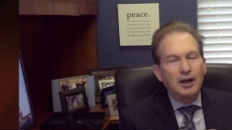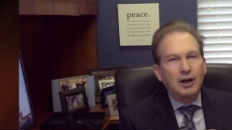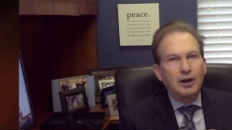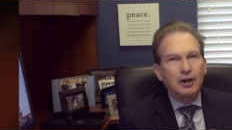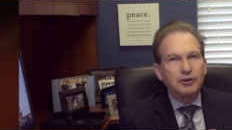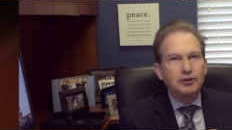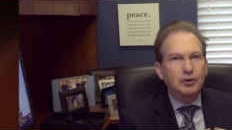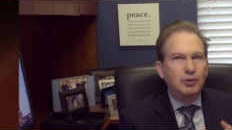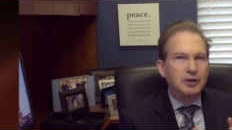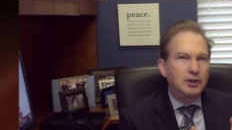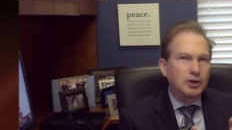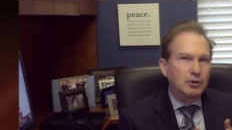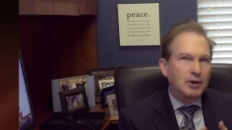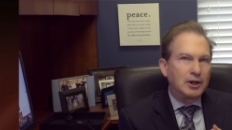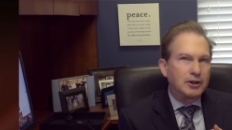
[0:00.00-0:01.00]
Also, when a
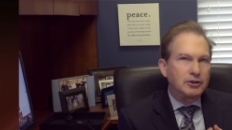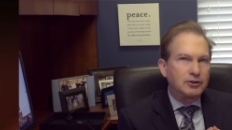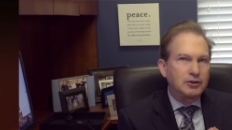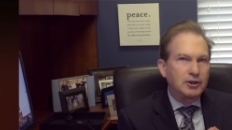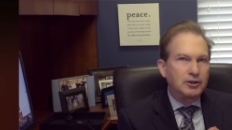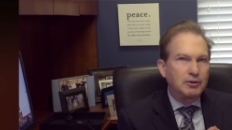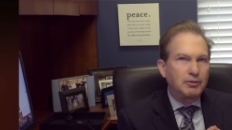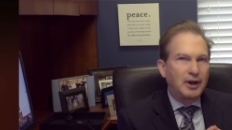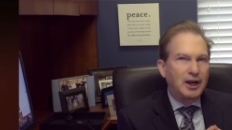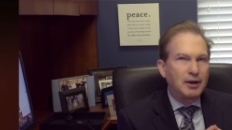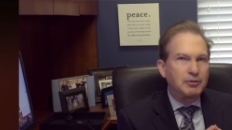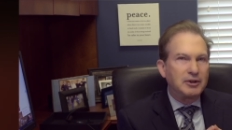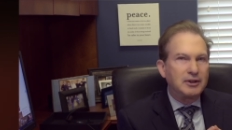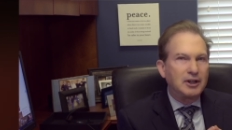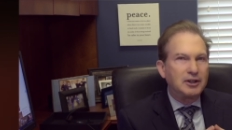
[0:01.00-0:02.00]
urologist does a
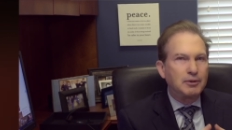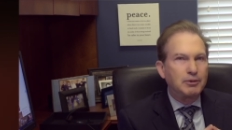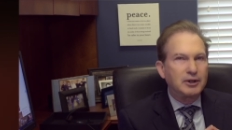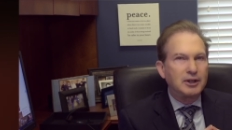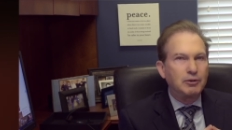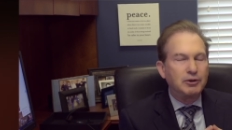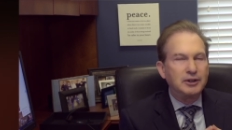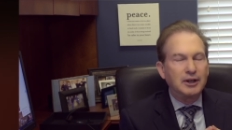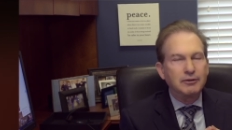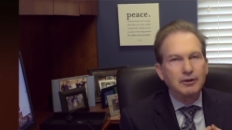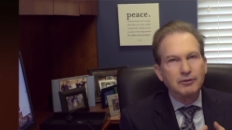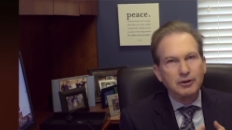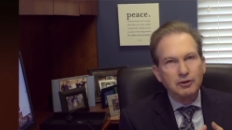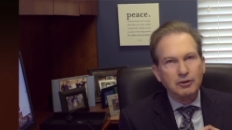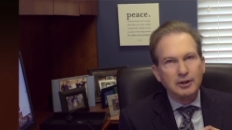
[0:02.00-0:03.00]
biopsy, they typically will never
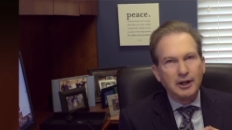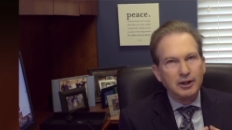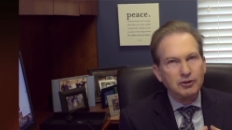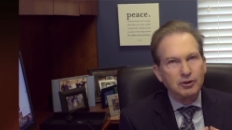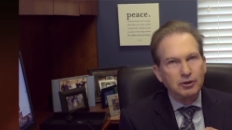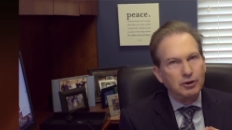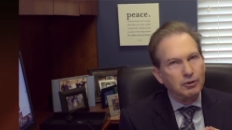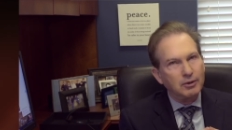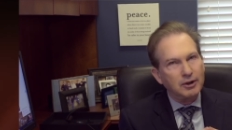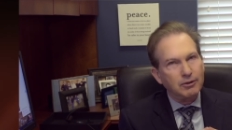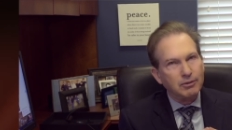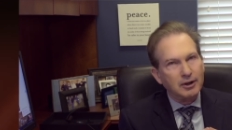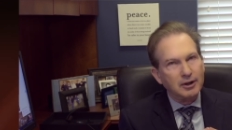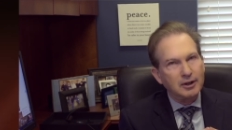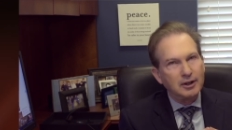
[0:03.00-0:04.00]
visualize your
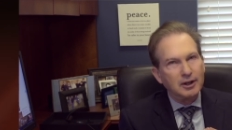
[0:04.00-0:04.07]
urethra.